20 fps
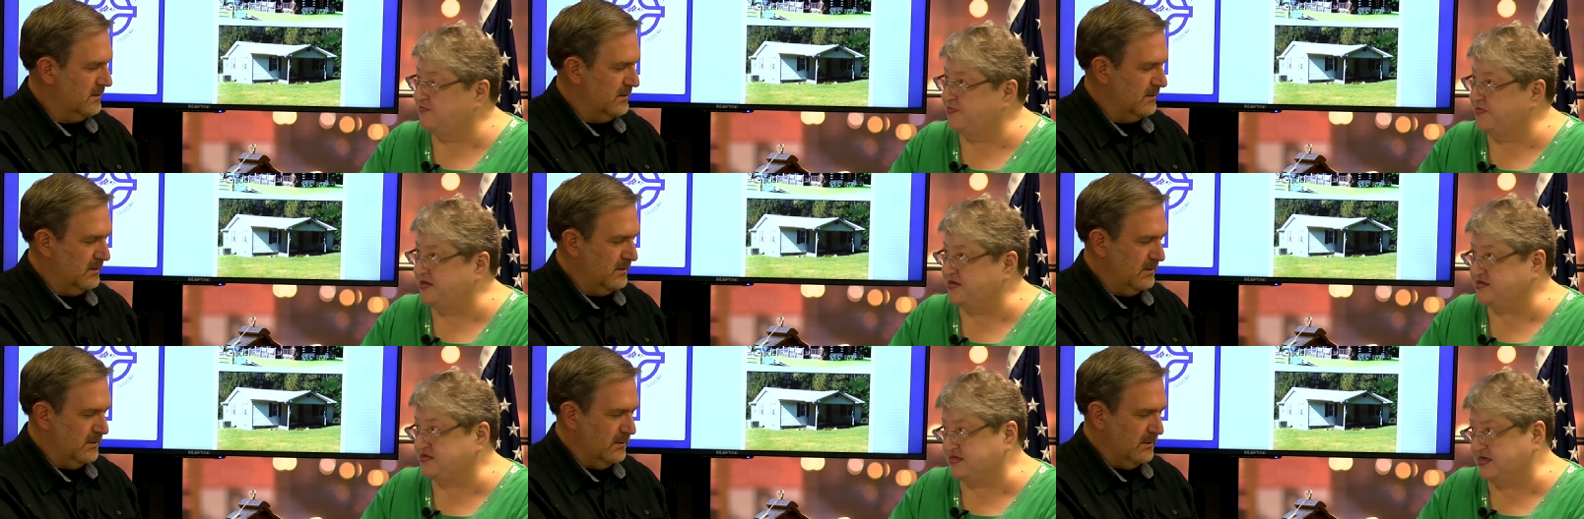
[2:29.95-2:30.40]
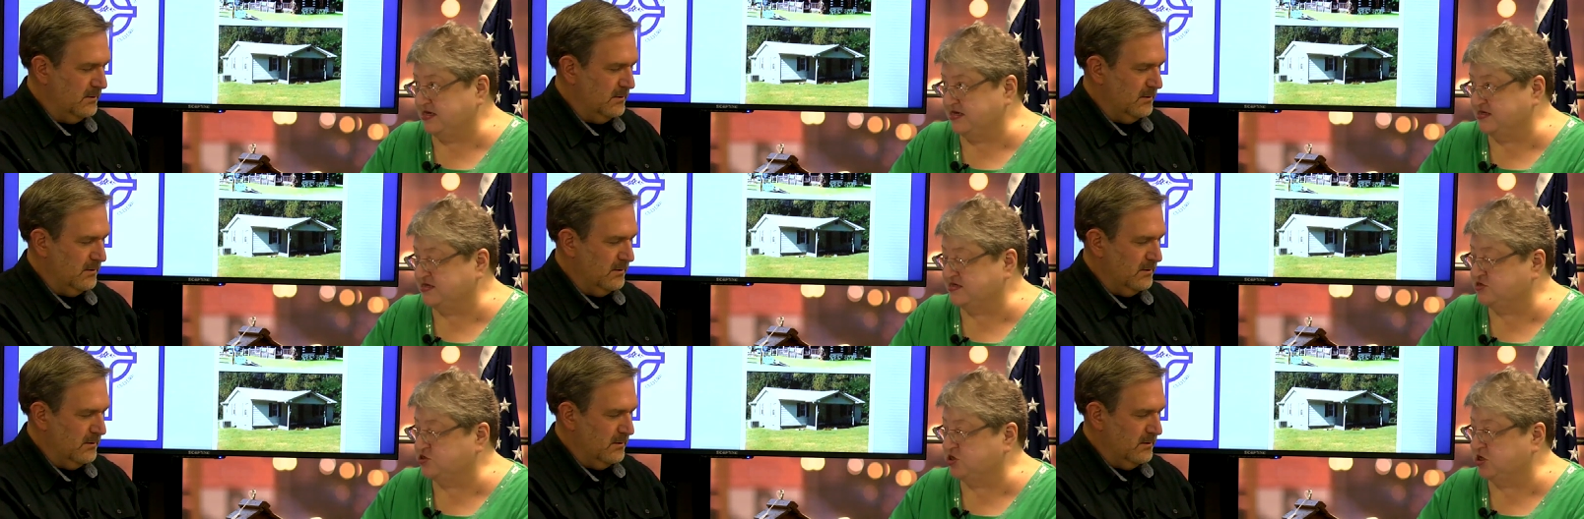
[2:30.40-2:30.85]
Speaker 1: the
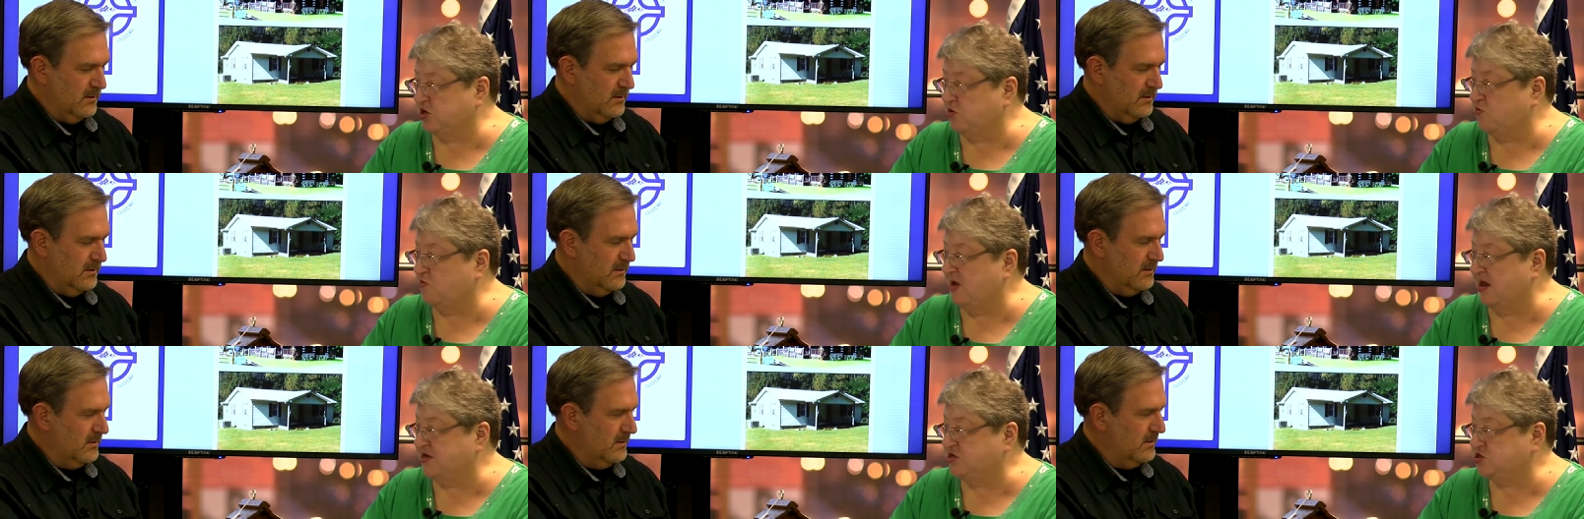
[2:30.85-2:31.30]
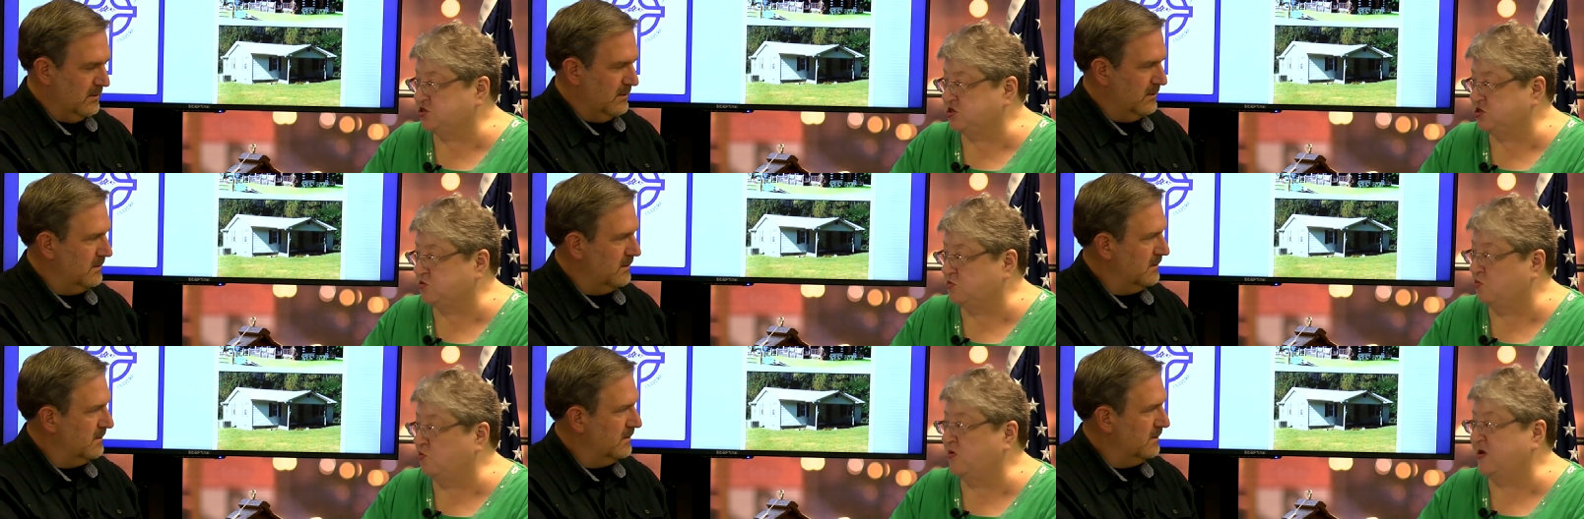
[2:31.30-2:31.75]
sixth
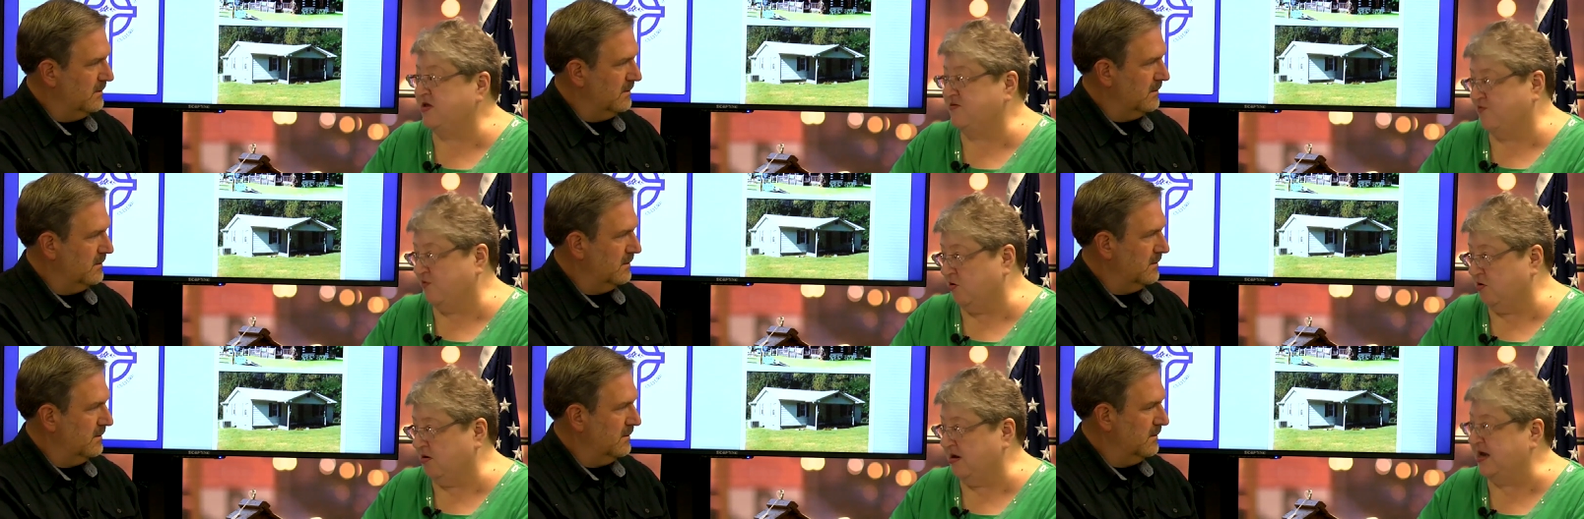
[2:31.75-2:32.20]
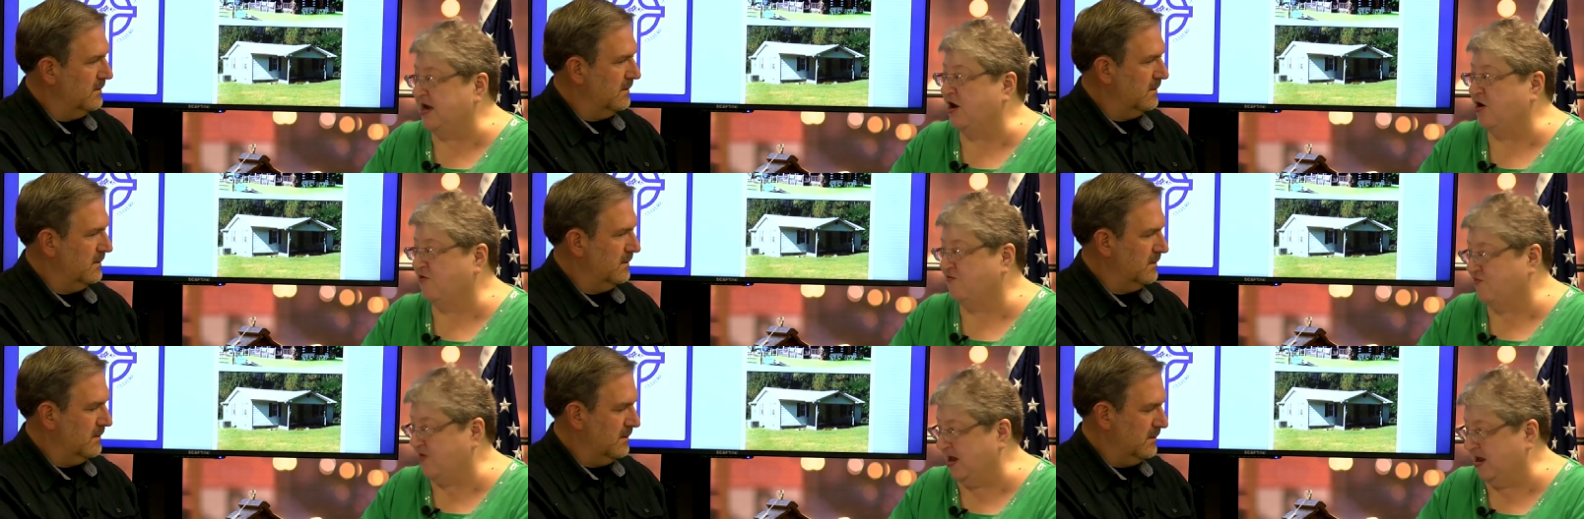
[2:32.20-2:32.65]
generation weaver in
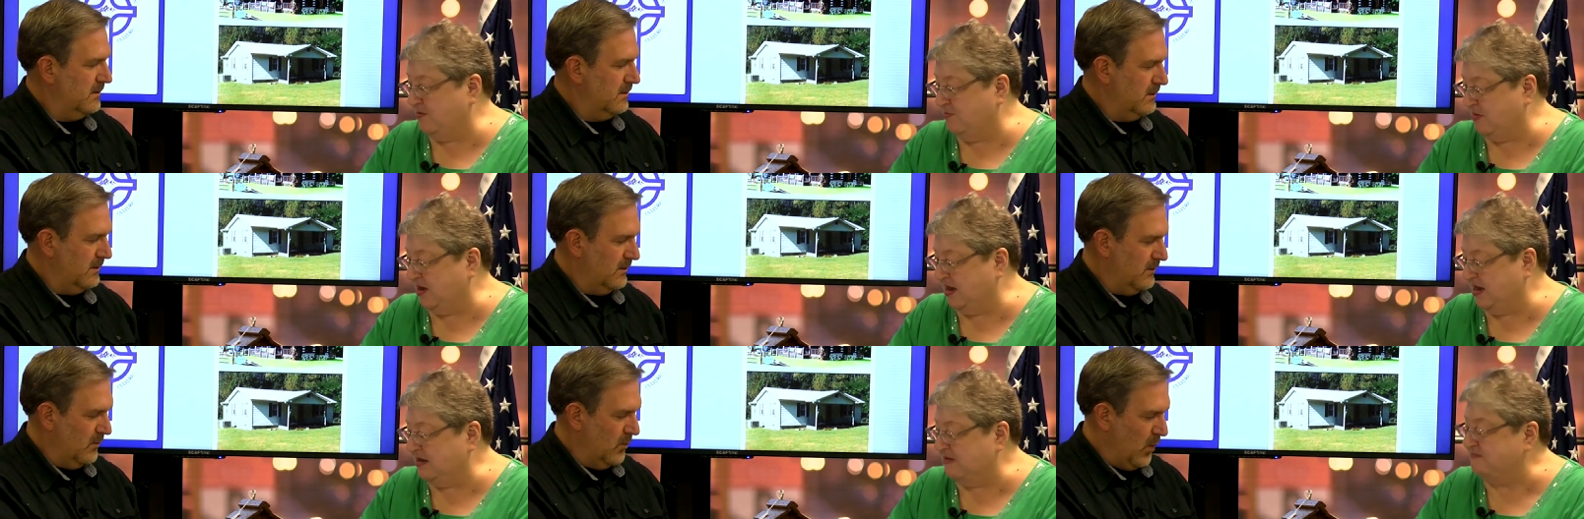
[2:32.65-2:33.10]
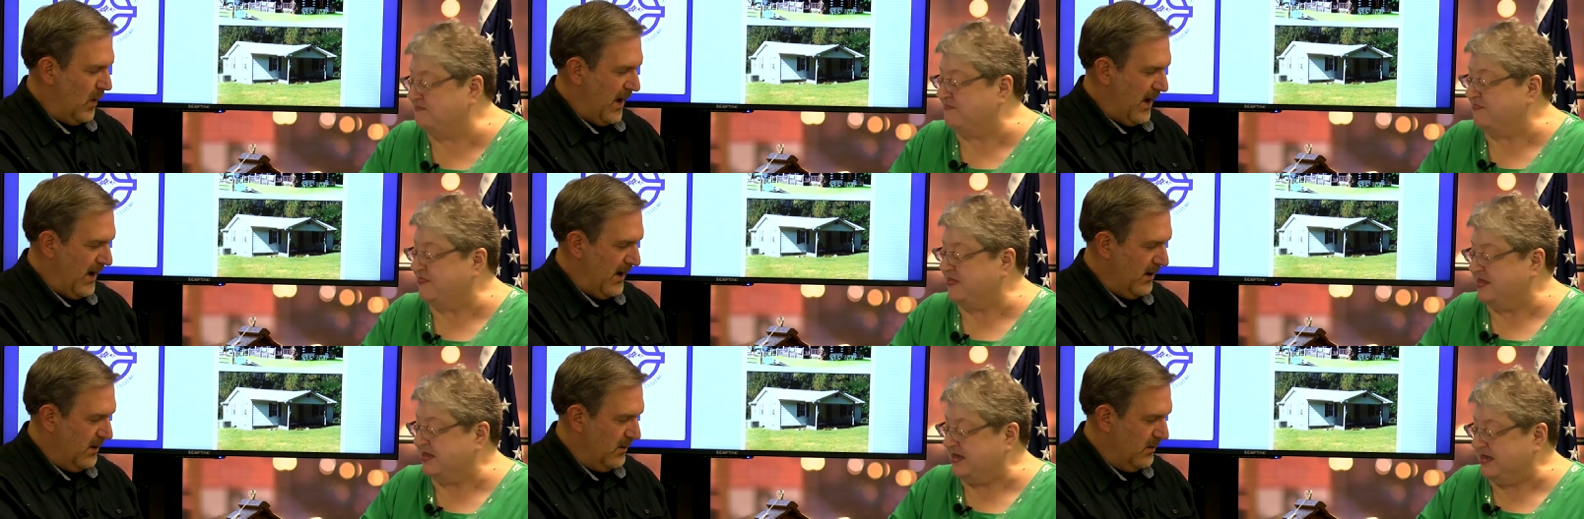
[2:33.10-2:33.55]
her family.
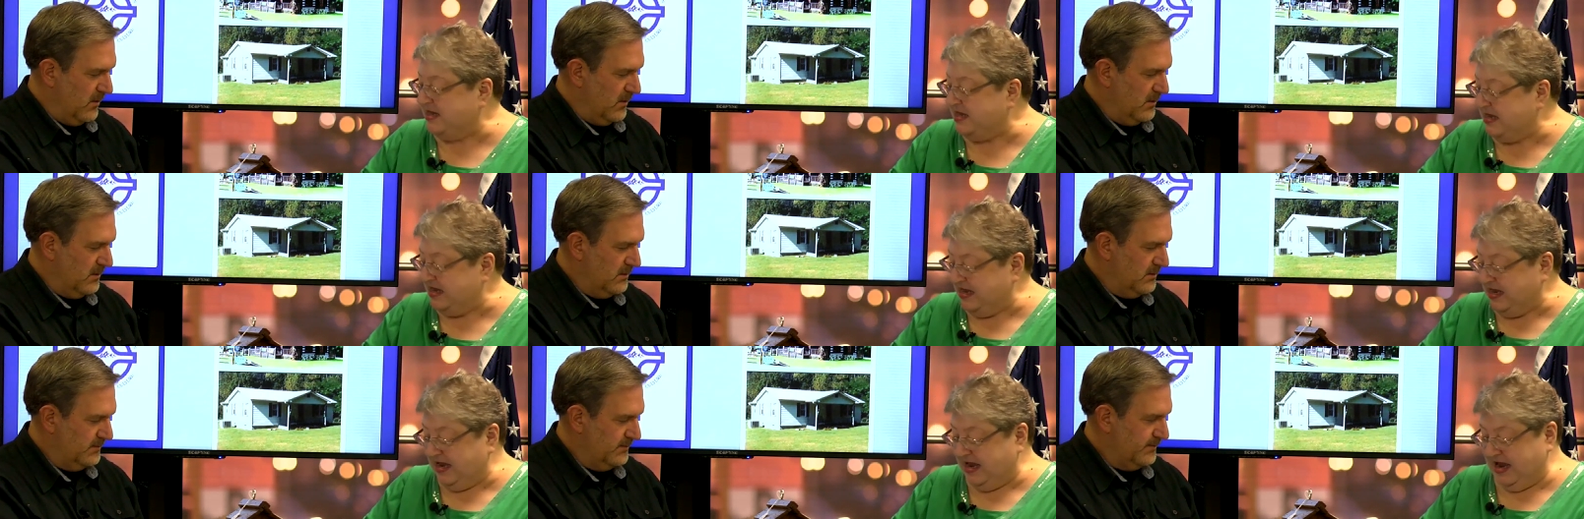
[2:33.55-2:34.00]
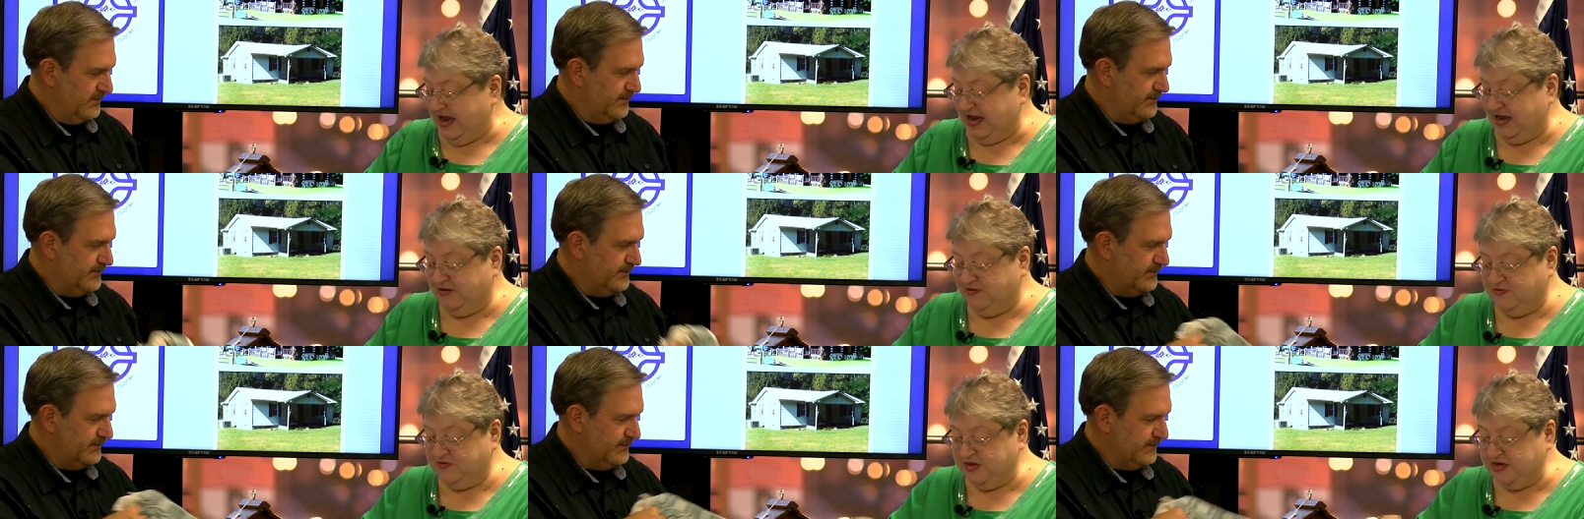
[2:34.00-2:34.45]
Wow.
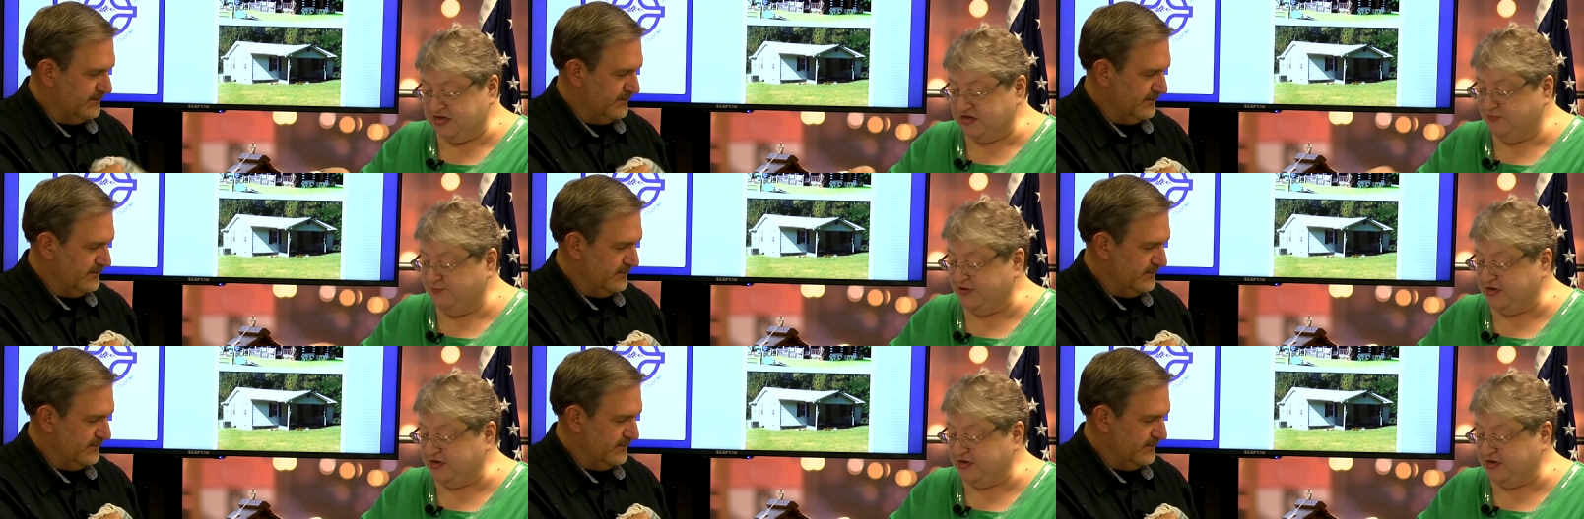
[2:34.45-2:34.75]
And this